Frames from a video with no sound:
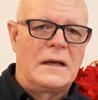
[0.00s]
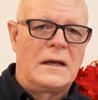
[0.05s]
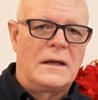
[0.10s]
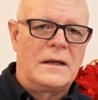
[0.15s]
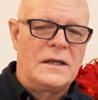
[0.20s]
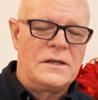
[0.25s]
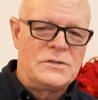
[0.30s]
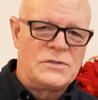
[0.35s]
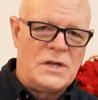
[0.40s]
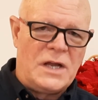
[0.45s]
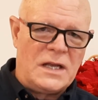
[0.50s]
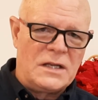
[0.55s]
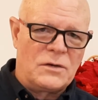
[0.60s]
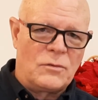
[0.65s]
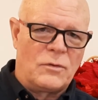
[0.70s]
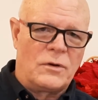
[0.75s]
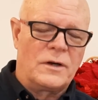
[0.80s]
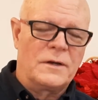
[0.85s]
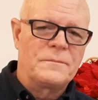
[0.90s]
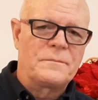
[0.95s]
In
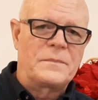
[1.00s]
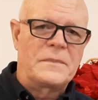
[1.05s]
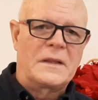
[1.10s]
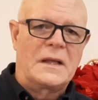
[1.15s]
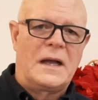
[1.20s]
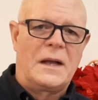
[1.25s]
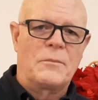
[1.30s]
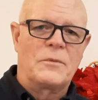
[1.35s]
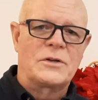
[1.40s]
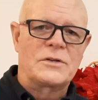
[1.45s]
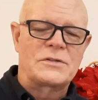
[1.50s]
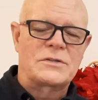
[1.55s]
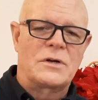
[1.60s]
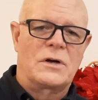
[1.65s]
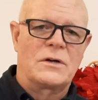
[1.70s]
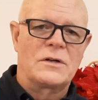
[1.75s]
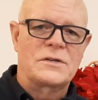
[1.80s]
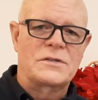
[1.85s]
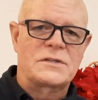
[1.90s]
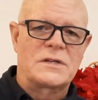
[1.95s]
January, I'm going to
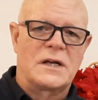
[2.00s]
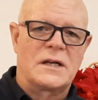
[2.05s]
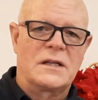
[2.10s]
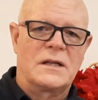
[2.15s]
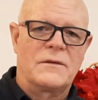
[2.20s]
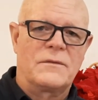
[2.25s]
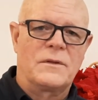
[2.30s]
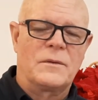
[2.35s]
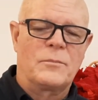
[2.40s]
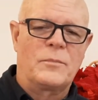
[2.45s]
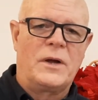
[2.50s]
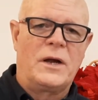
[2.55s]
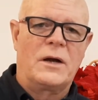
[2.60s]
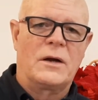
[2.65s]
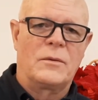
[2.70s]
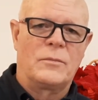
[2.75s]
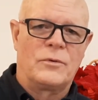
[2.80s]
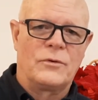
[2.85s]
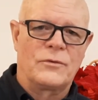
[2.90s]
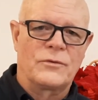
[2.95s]
start a study of the
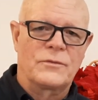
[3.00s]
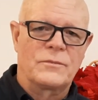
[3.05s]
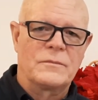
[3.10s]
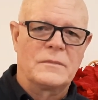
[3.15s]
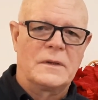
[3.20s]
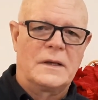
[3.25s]
parables.